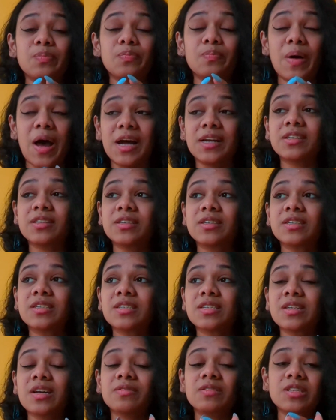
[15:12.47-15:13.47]

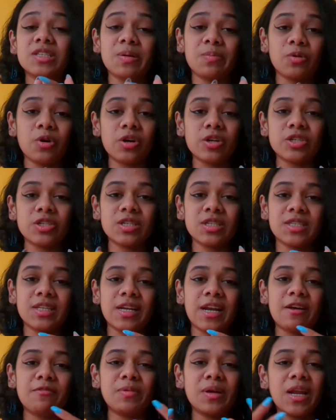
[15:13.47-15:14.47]
patterns of the subconscious that
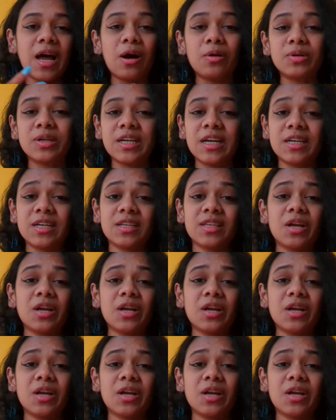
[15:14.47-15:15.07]
have been outdated,